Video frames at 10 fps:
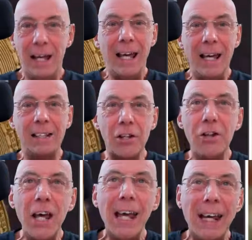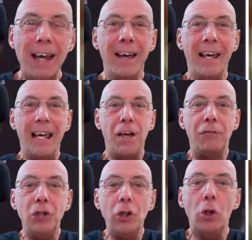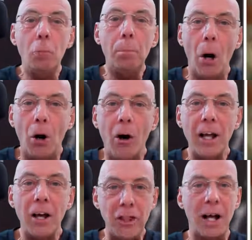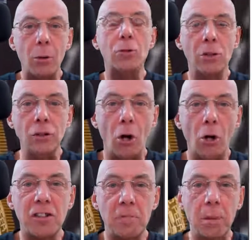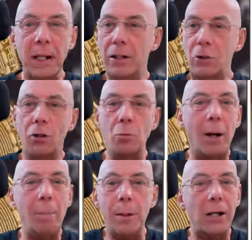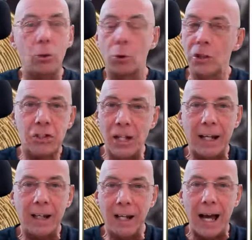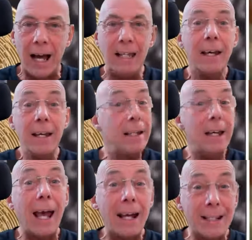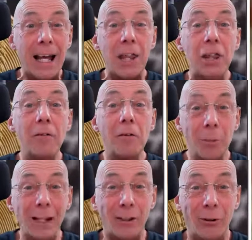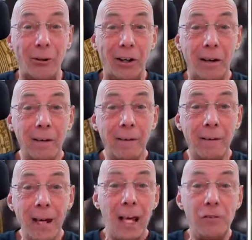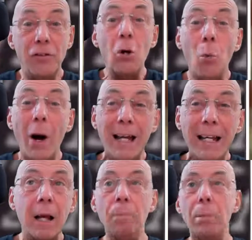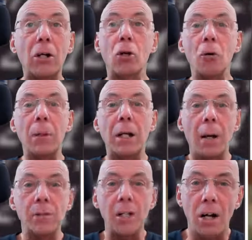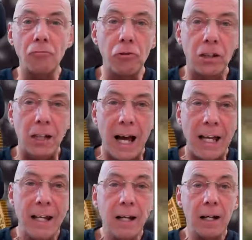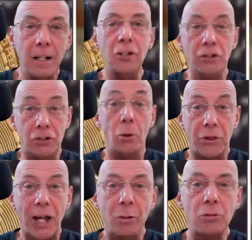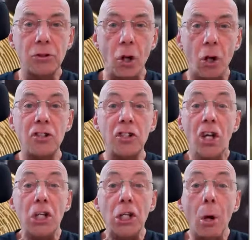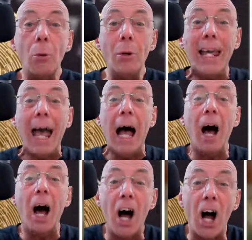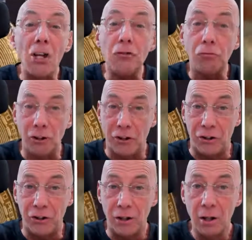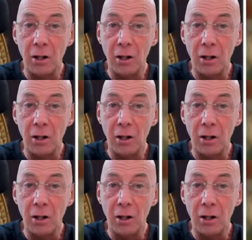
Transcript: Here's the thing. If you buy $1,000 of Bitcoin when Bitcoin's 10k, you get a tenth of a Bitcoin. If you wait and Bitcoin becomes 100k and you do $1,000, you only get a hundredth